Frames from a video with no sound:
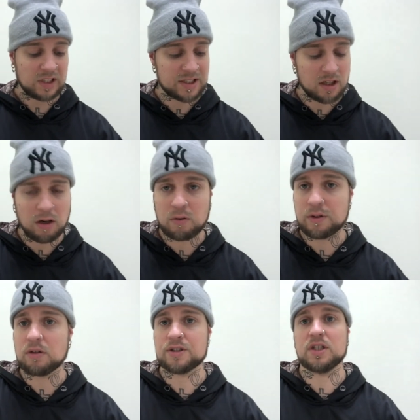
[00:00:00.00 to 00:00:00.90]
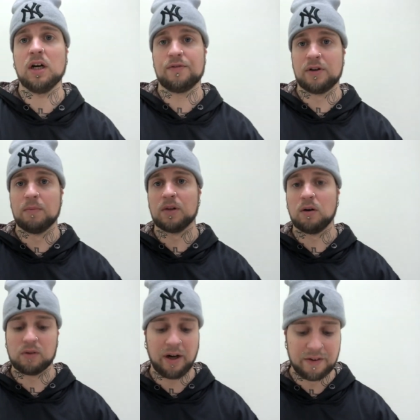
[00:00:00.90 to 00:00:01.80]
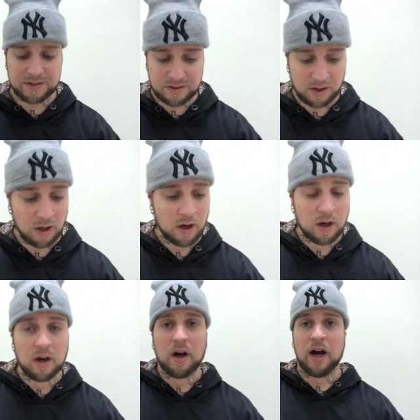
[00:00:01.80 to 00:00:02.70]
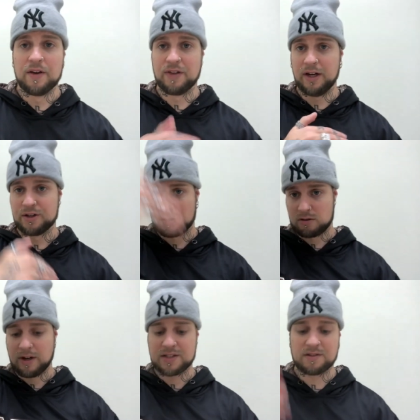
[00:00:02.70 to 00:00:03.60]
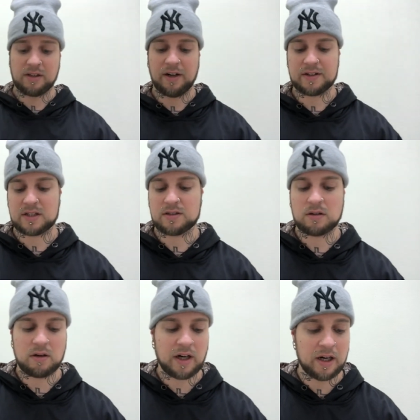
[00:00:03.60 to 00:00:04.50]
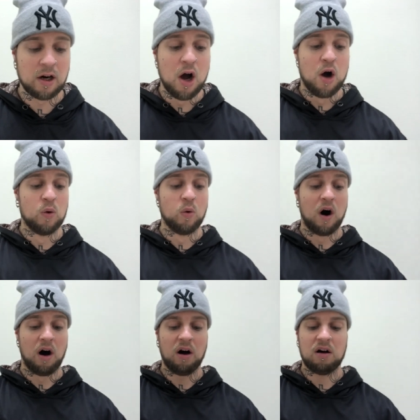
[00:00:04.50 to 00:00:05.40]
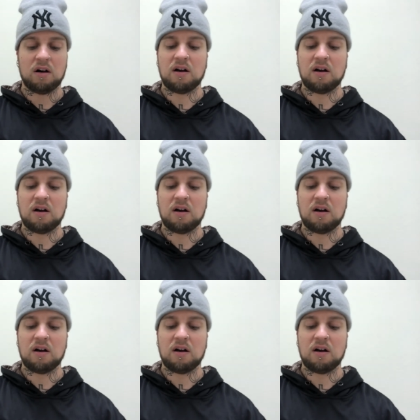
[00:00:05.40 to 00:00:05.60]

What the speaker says: So you're starting from low larynx, and then you're raising the larynx as you go higher. Wow!